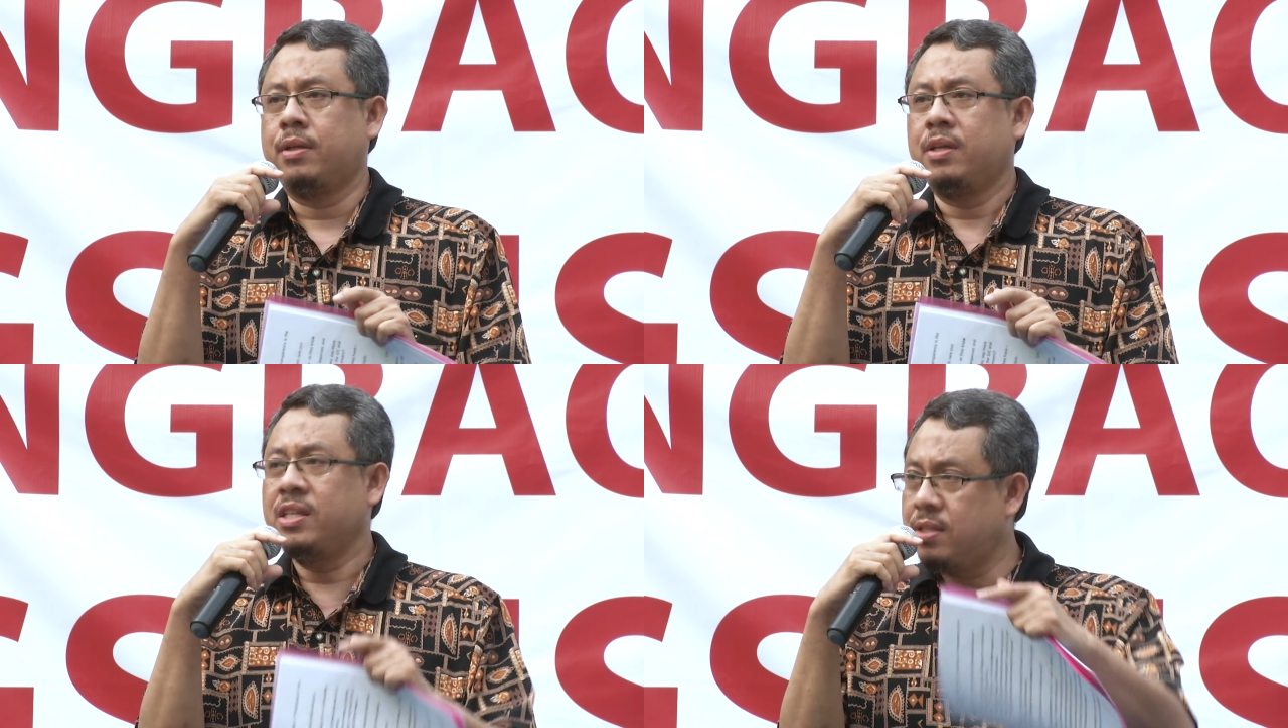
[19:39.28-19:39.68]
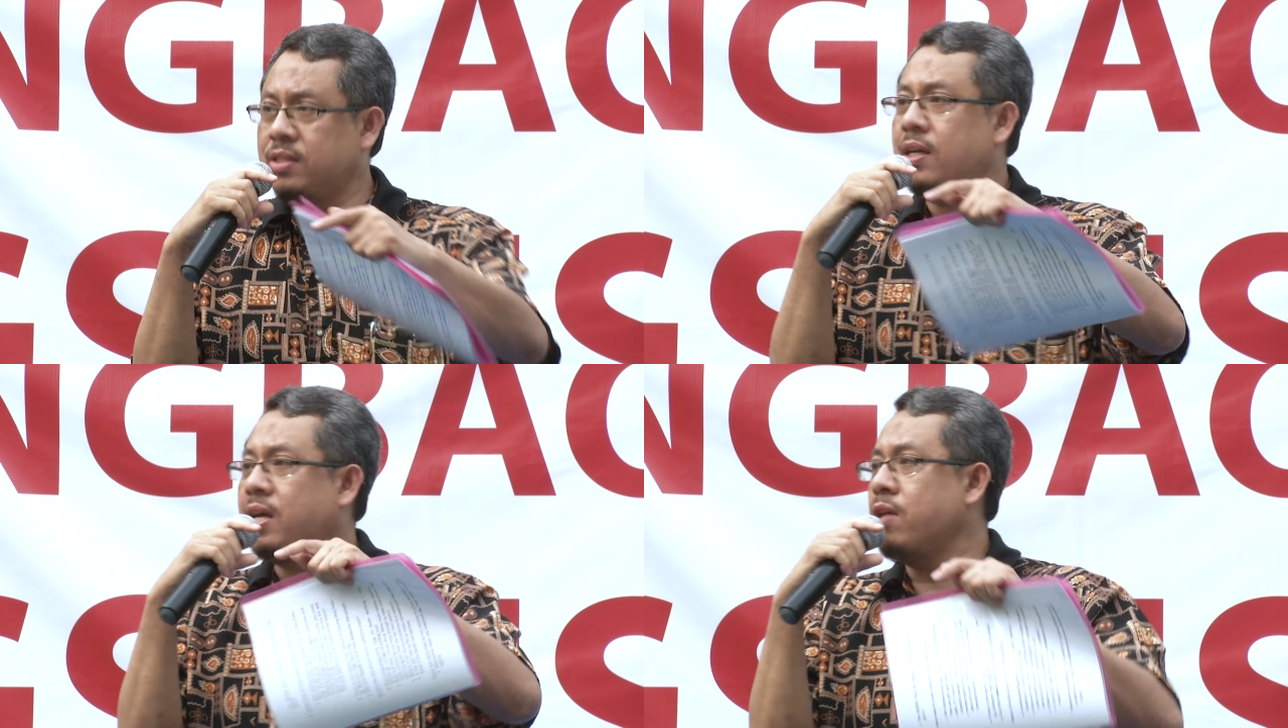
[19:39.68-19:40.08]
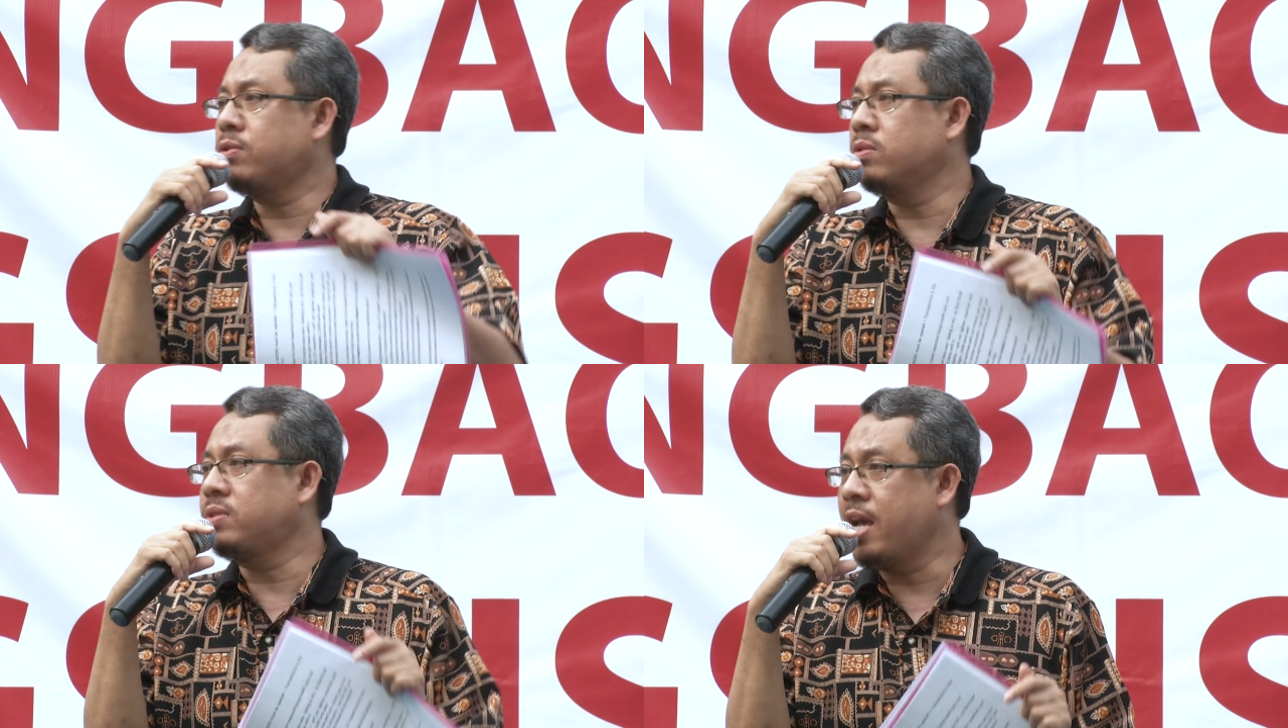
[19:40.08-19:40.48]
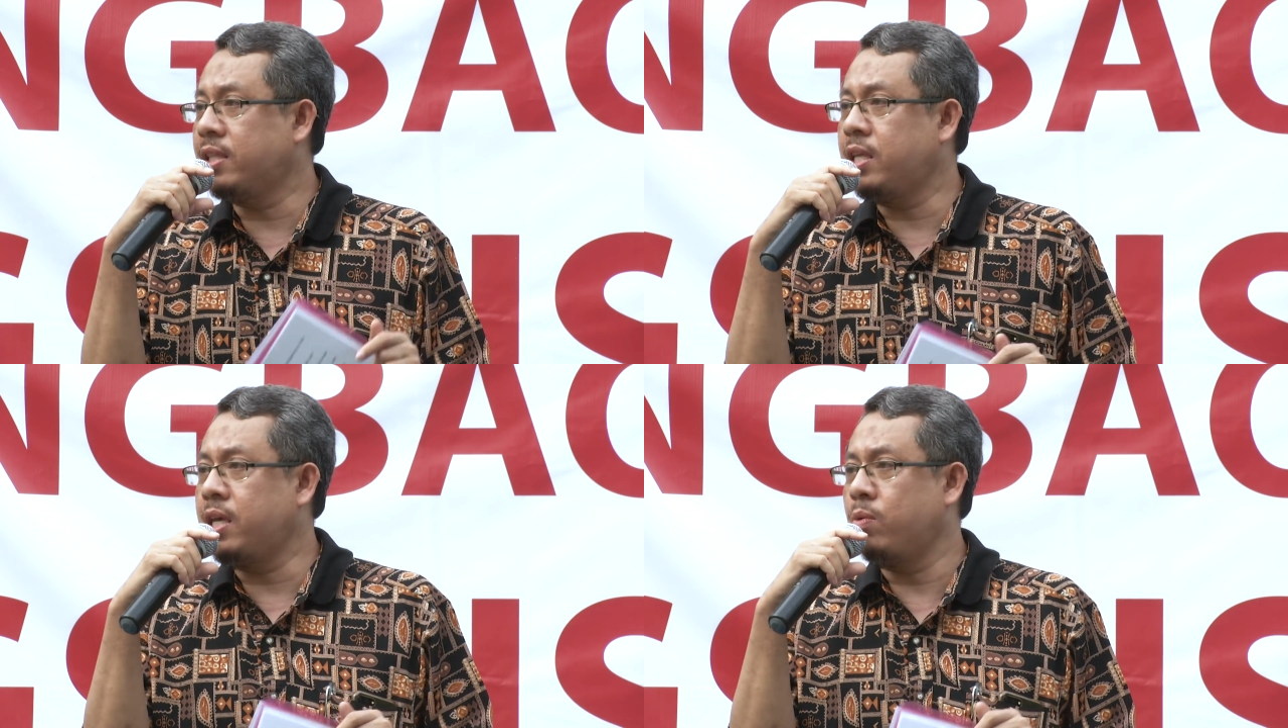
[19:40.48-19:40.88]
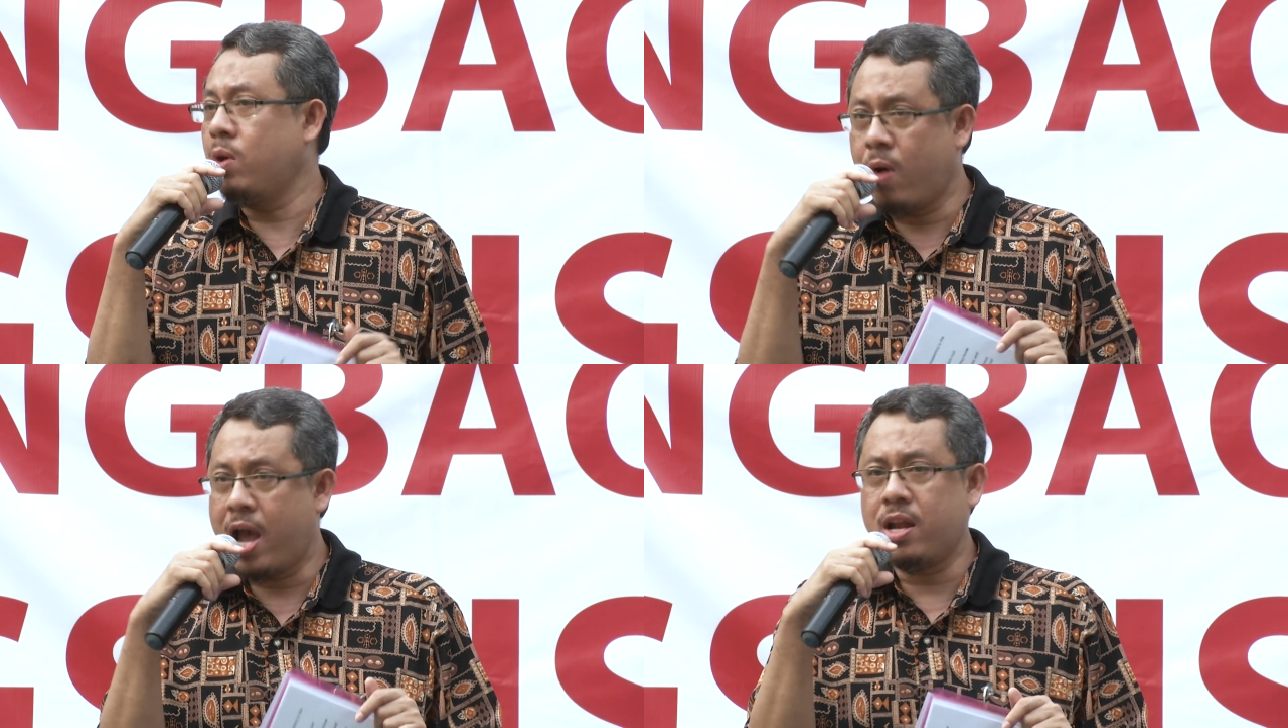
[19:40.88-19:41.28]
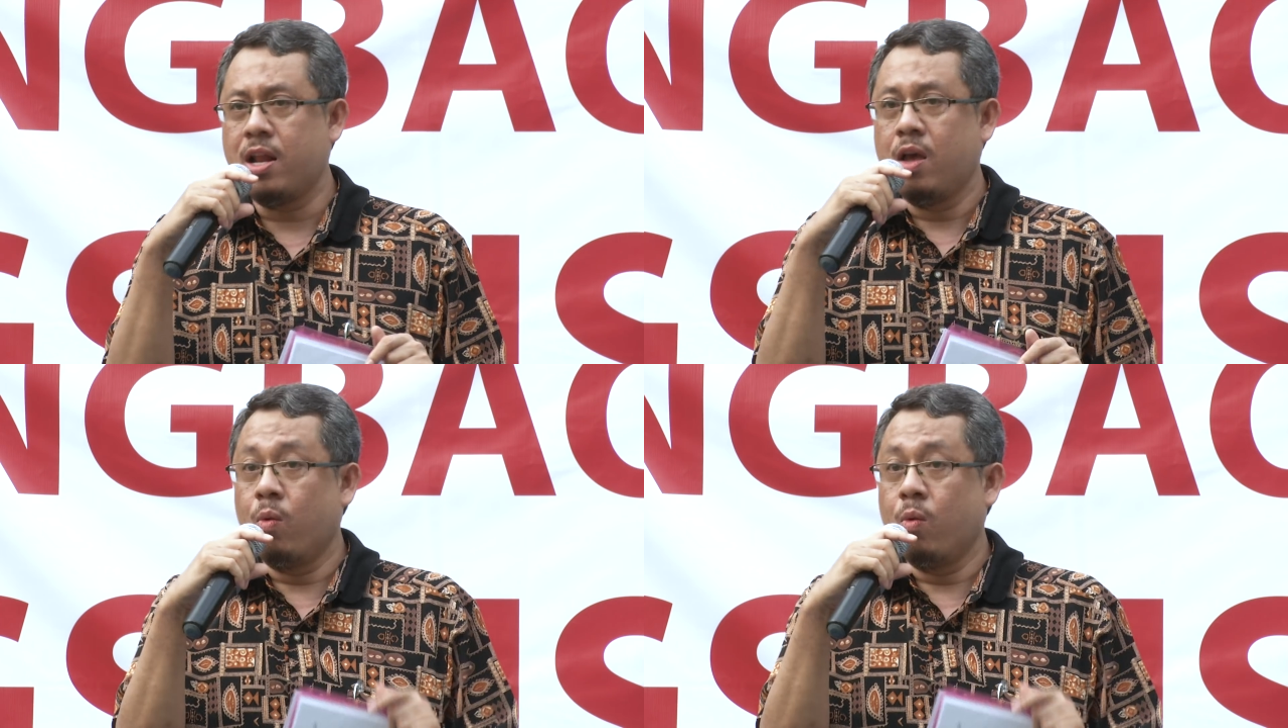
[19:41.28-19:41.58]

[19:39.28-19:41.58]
Is this the kind of society we want,